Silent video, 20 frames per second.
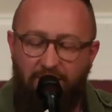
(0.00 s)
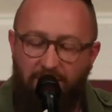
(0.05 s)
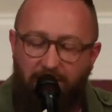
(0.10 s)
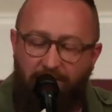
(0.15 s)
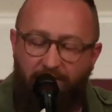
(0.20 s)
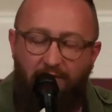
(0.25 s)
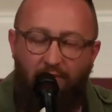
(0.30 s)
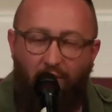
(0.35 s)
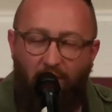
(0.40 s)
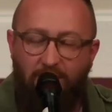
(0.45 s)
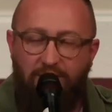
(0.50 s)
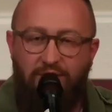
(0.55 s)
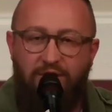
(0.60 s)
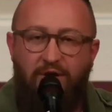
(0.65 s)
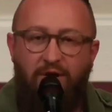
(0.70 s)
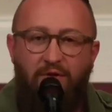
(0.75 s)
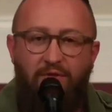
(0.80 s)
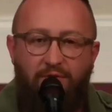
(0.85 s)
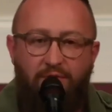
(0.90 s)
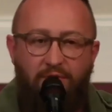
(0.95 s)
And if you want to
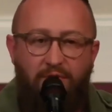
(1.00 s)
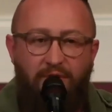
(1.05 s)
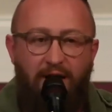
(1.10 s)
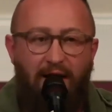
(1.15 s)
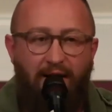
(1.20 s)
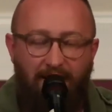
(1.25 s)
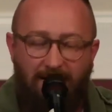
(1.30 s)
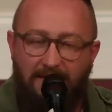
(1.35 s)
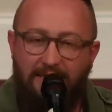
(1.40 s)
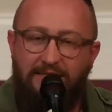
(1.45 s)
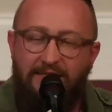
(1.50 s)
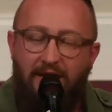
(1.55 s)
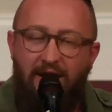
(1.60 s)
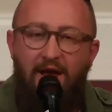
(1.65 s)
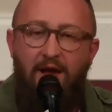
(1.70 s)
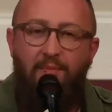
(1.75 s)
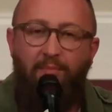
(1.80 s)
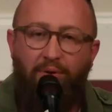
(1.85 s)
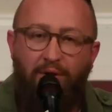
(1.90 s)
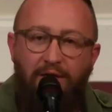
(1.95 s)
go through that, like I said,
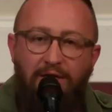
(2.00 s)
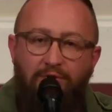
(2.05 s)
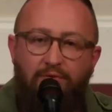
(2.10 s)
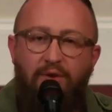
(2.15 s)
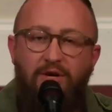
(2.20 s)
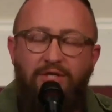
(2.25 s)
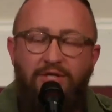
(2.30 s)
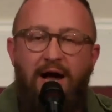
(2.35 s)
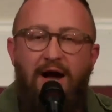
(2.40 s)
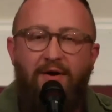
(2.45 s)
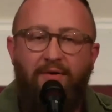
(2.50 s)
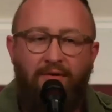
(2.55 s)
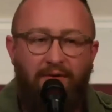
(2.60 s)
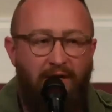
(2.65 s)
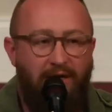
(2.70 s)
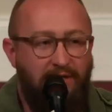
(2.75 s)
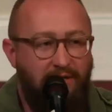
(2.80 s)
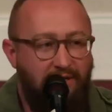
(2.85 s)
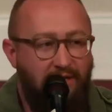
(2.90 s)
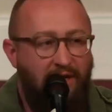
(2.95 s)
please reach out and
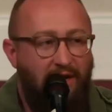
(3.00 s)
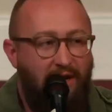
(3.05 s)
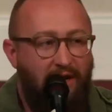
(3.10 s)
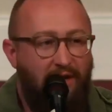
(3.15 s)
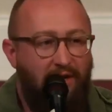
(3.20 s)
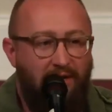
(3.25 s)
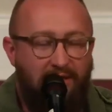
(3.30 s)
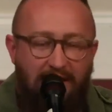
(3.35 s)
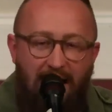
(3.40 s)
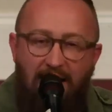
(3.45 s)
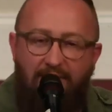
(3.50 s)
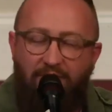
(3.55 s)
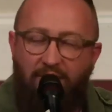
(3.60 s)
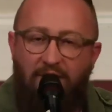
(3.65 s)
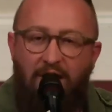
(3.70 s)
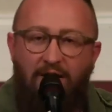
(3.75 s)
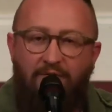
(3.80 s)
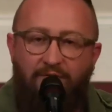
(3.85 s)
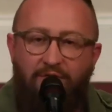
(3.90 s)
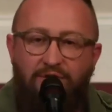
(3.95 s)
let's let's have a
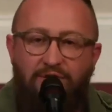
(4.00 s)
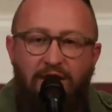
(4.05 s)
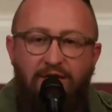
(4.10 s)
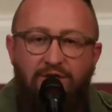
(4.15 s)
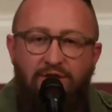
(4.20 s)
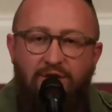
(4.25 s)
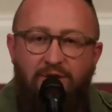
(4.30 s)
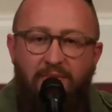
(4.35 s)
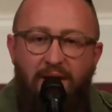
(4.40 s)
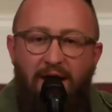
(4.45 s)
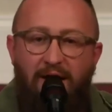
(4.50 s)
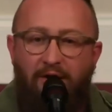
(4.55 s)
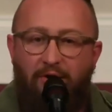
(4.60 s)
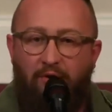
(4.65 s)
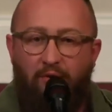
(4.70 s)
conversation about it,